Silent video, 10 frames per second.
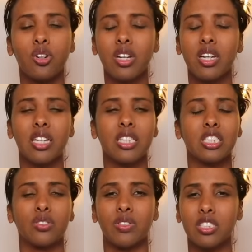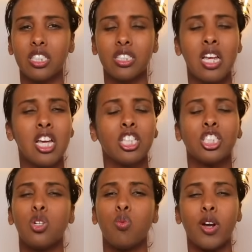during this visit,
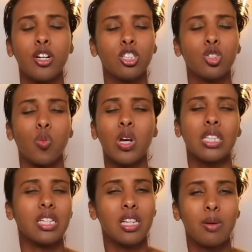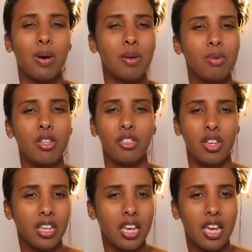she wonders what Lila might be
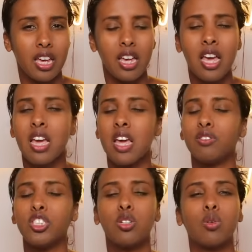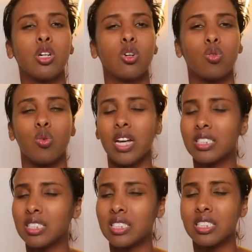thinking, if she
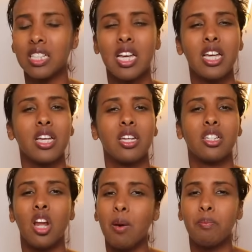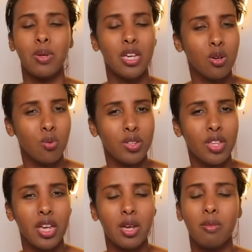regrets not being with
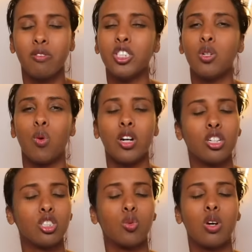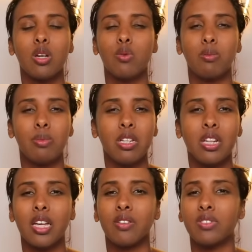him, if she wonders what it would be
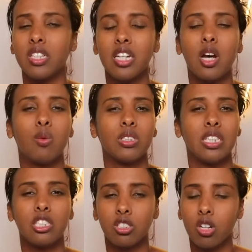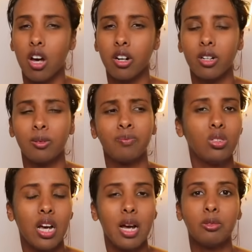like if Tina was his daughter. The whole
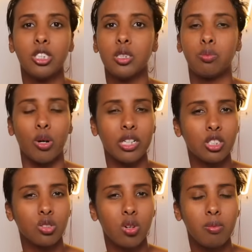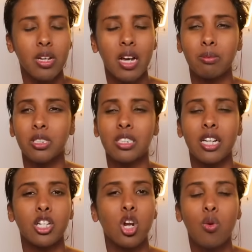time she's brainstorming, I'm just
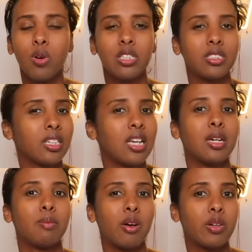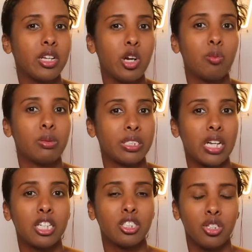like, no one is thinking about Nino
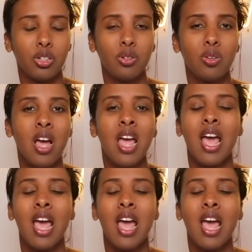besides you.